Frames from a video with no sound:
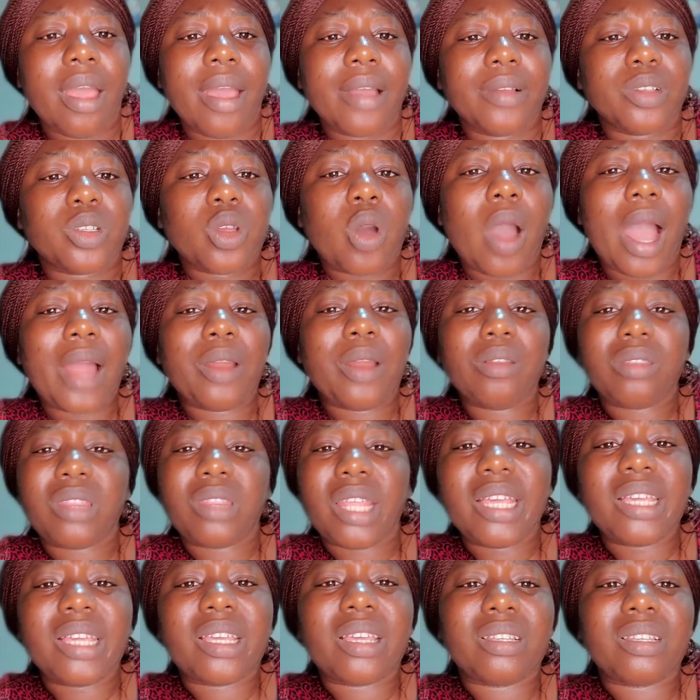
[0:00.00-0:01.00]
So I don't
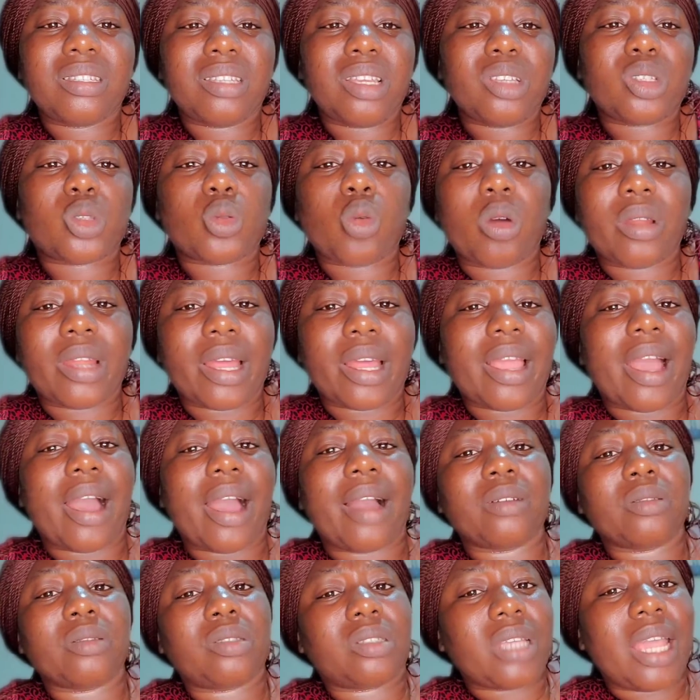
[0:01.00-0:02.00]
think this one that you
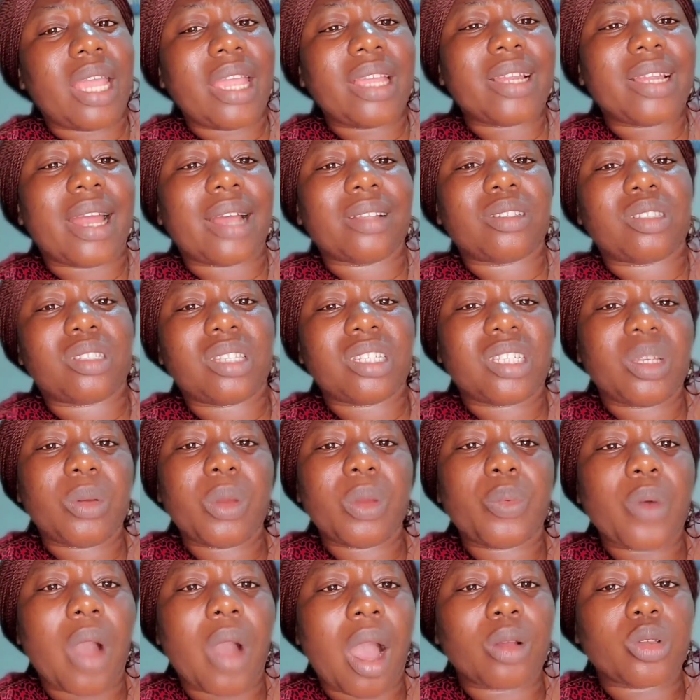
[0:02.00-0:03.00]
are saying that teaching
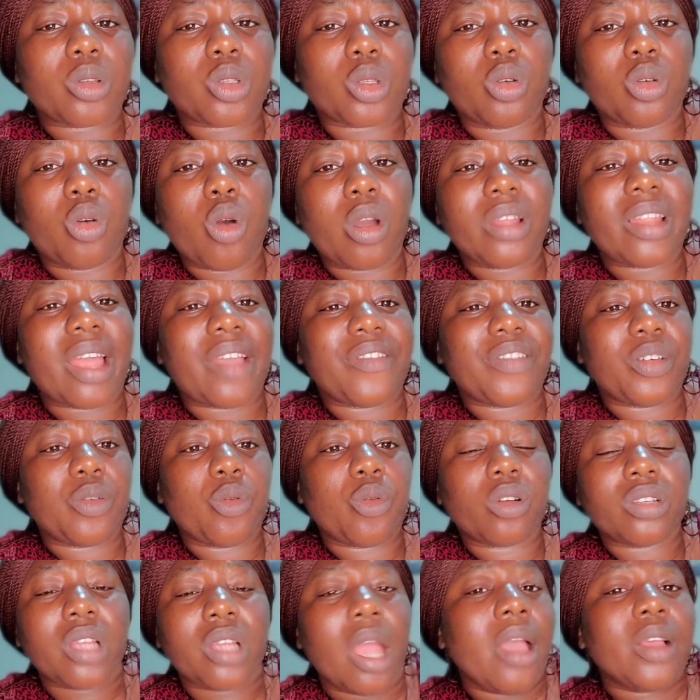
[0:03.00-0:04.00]
people how to go, that if they
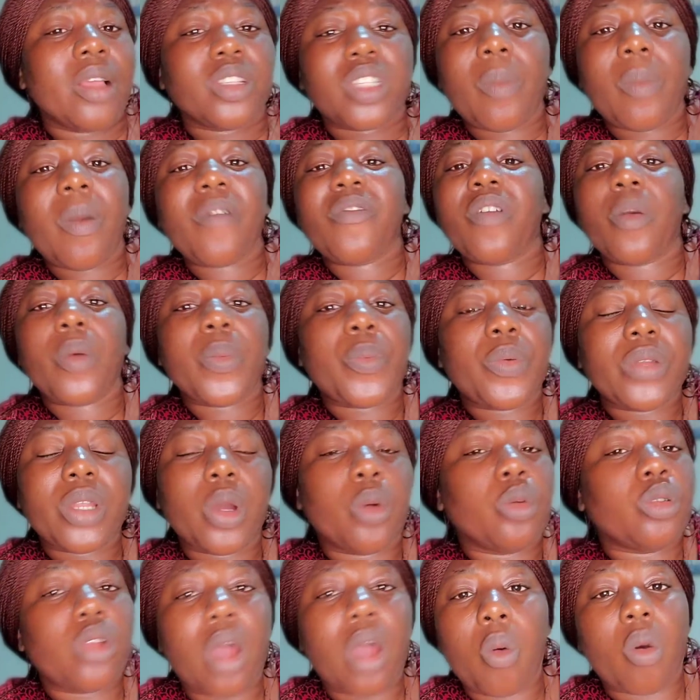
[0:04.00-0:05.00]
watch, some of your people, they
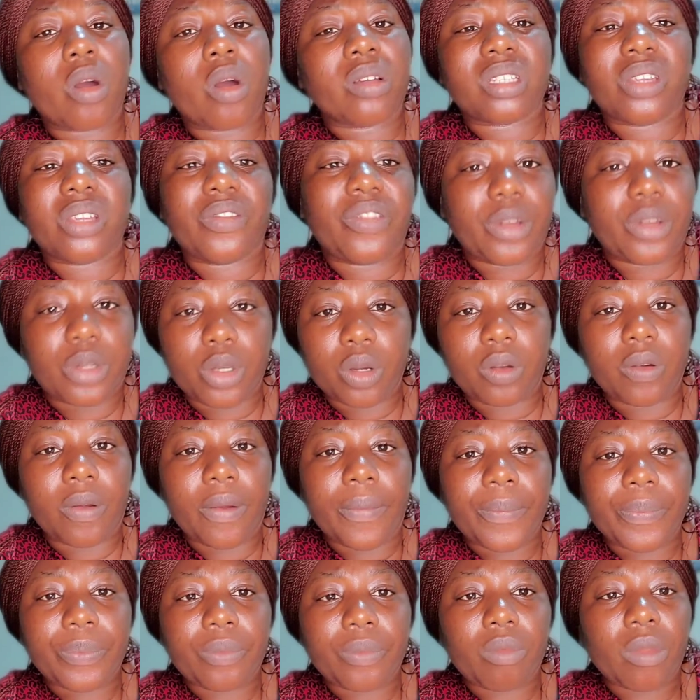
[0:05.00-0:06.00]
will not watch the
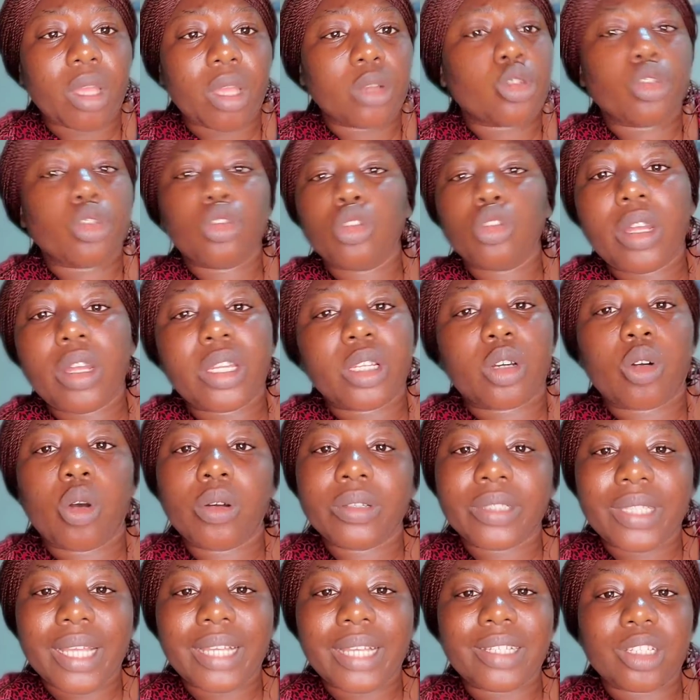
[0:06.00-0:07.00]
video to the
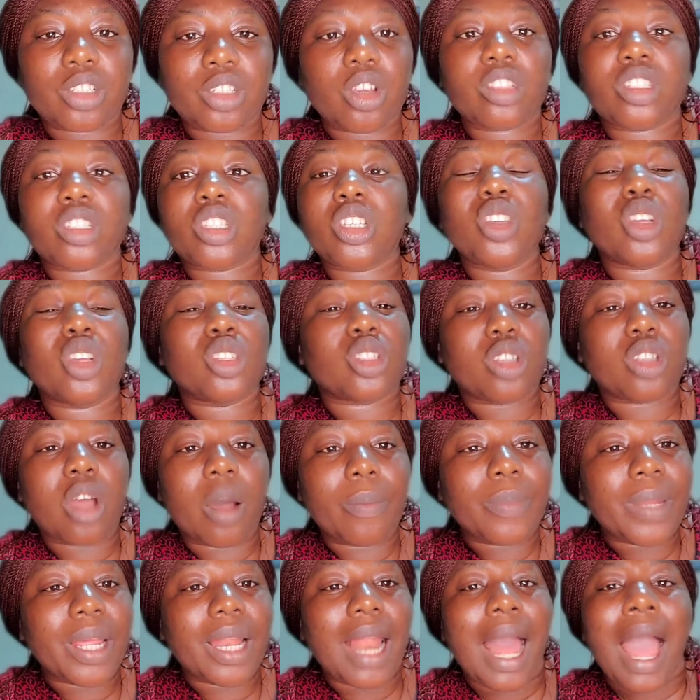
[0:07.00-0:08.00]
content. They just see your
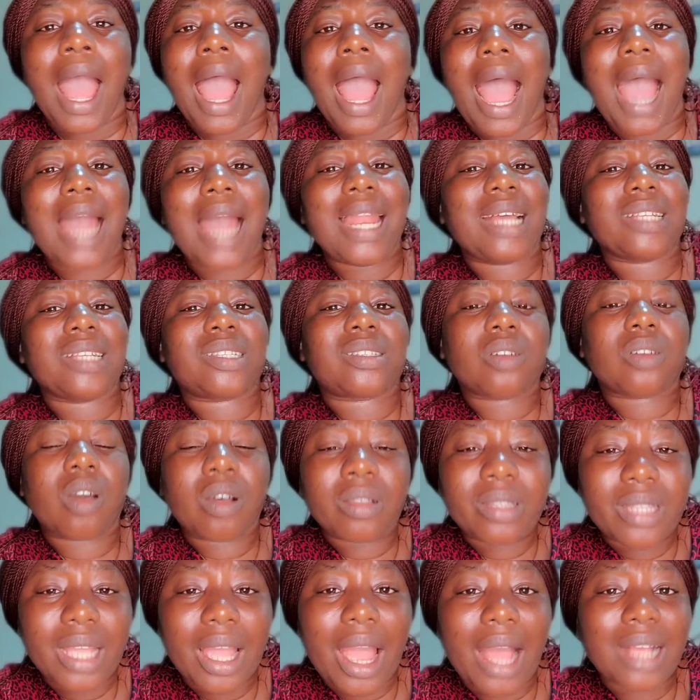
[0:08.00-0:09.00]
thumbnail. And as
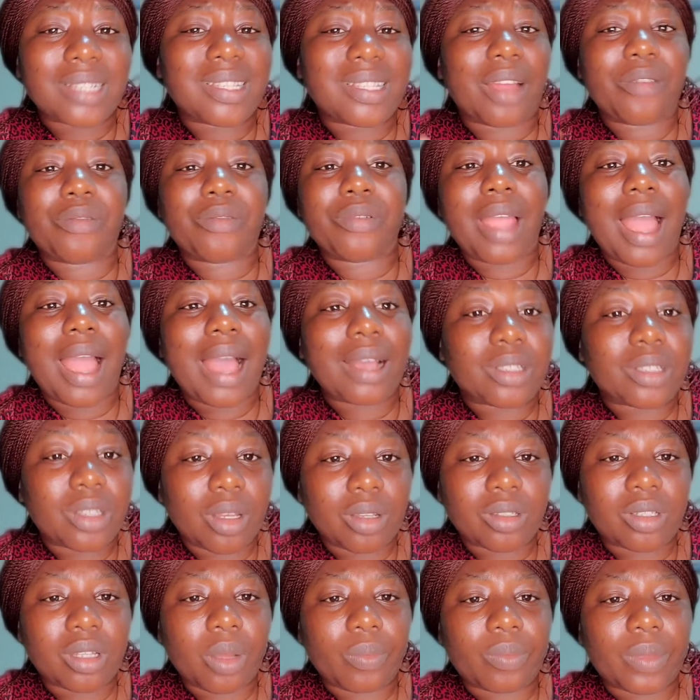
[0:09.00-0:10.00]
content, as a
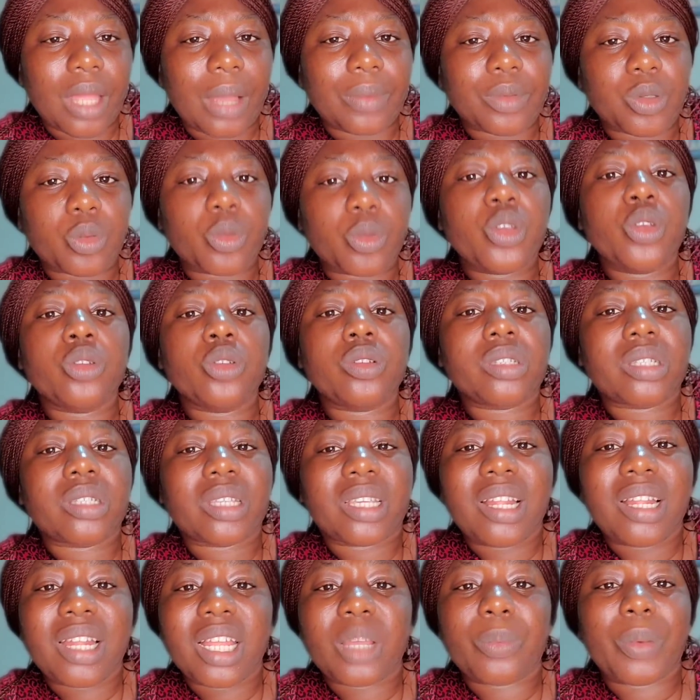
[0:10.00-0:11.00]
reactor, sometimes we use
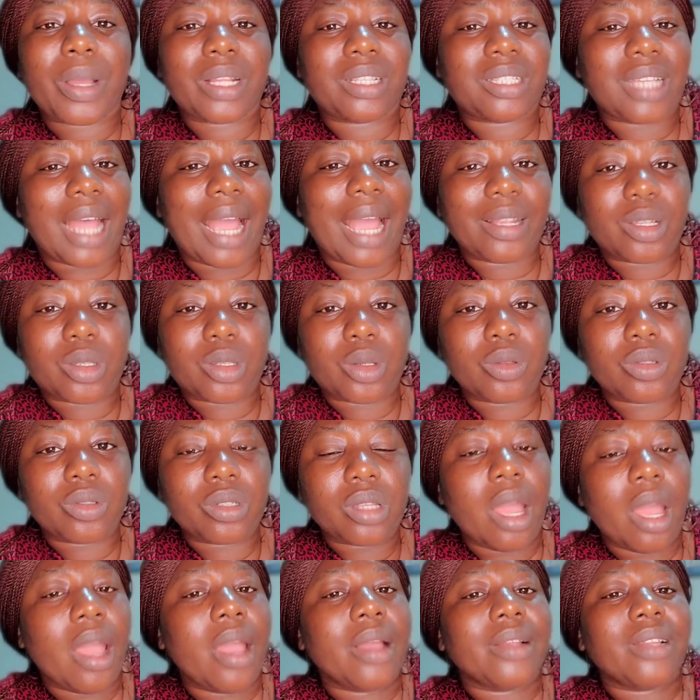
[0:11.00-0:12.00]
clickbait
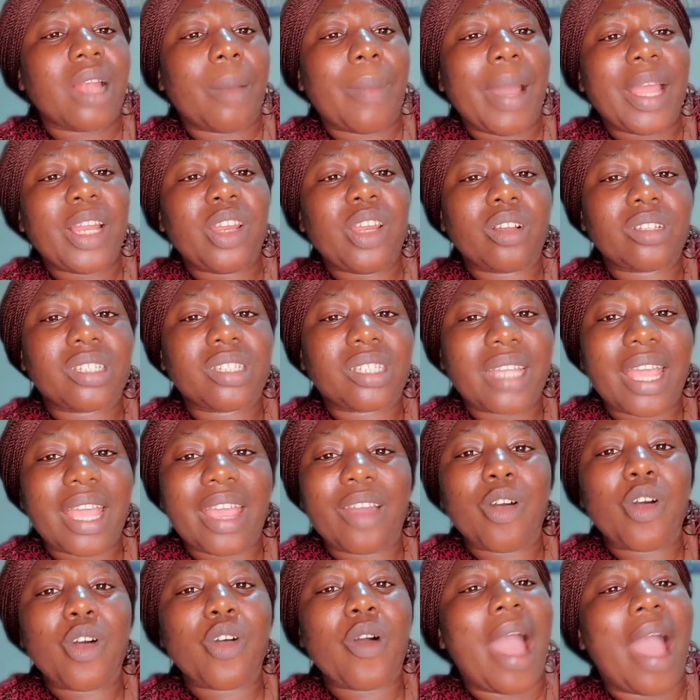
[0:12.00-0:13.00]
titles that might not say,
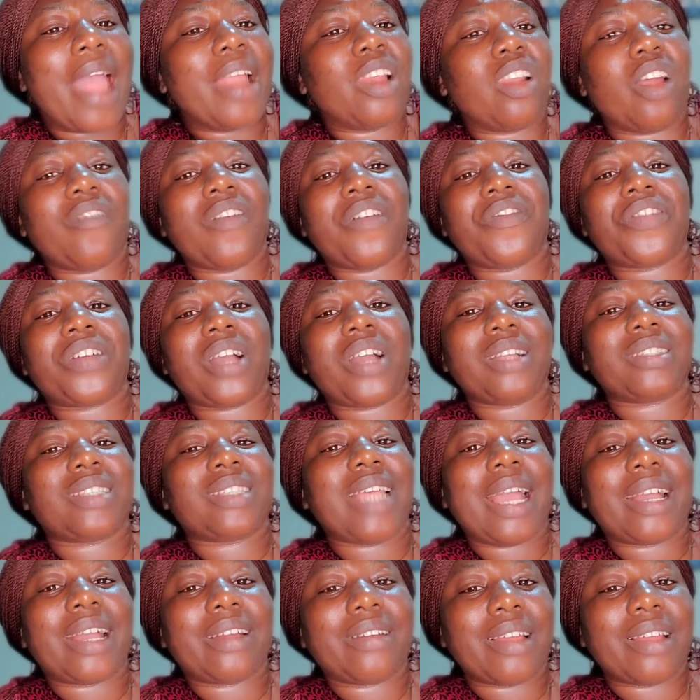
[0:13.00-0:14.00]
oh, I love
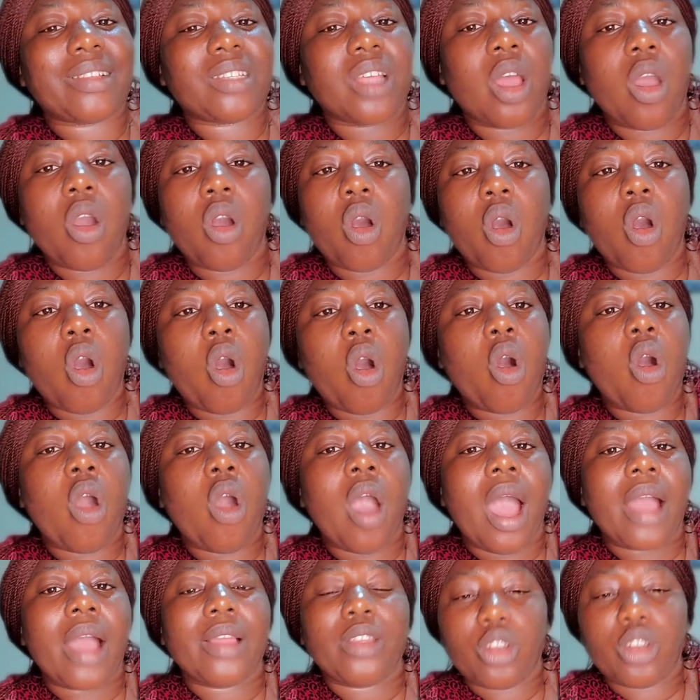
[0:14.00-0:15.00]
Africantigress, or,
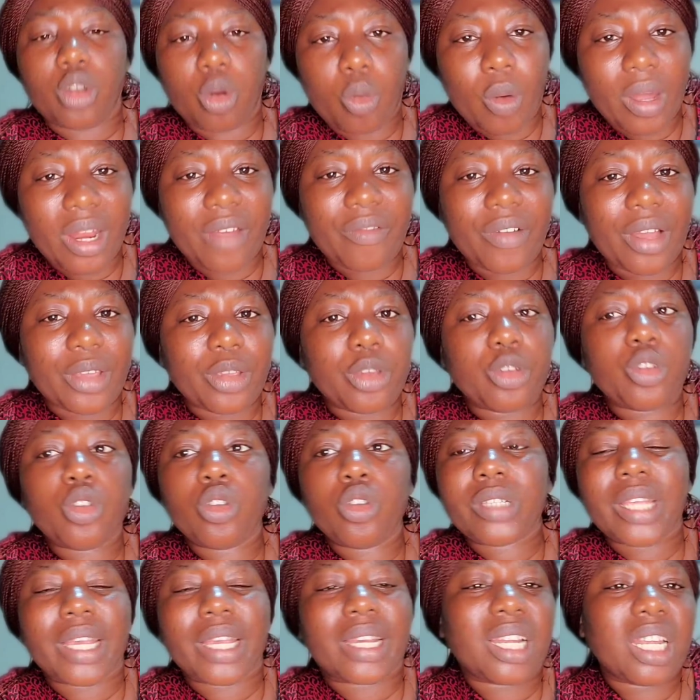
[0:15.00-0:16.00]
you know, whatever. You
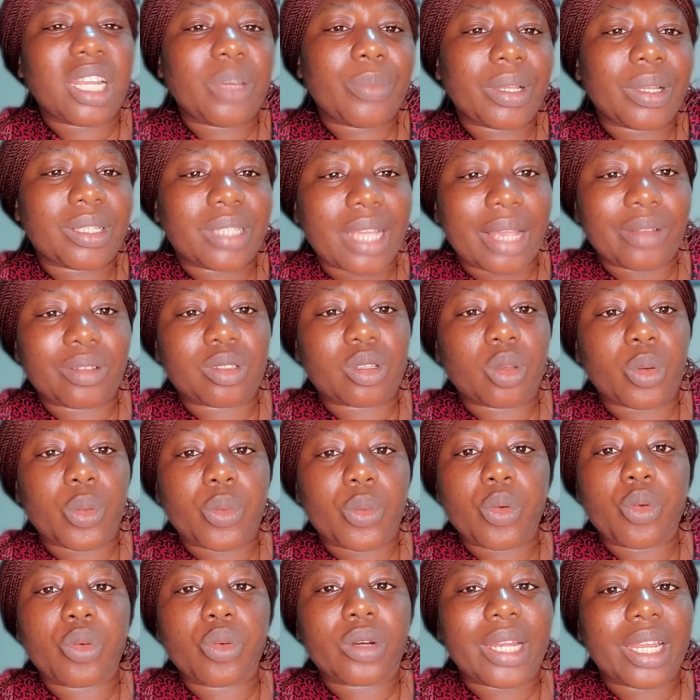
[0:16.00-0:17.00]
use a clickbait title so
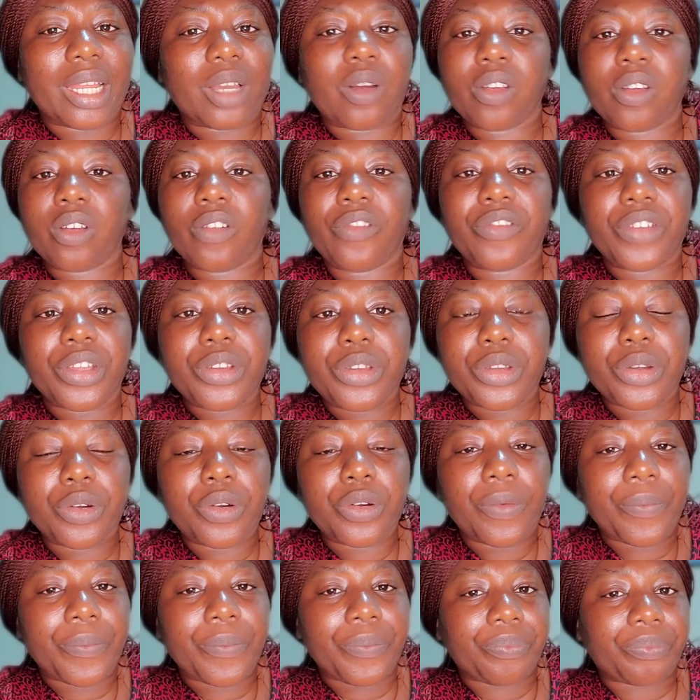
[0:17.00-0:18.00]
people will click on your
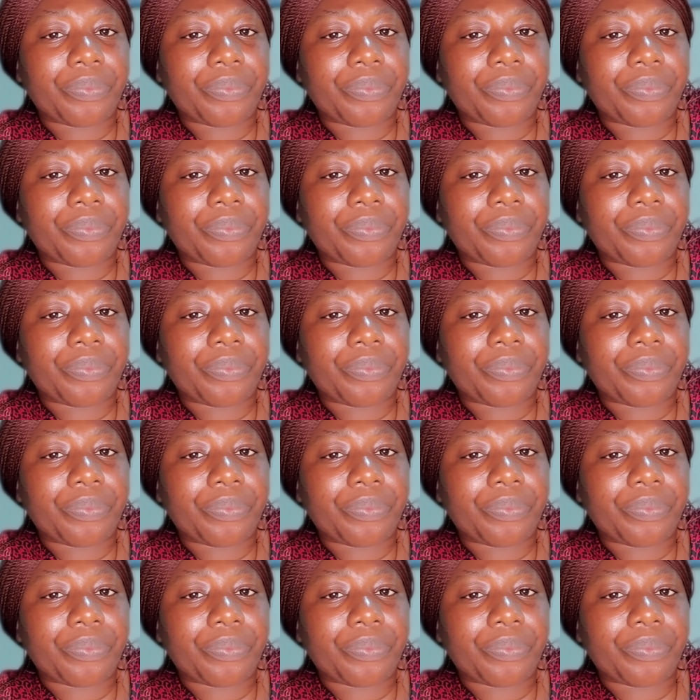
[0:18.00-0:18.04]
video.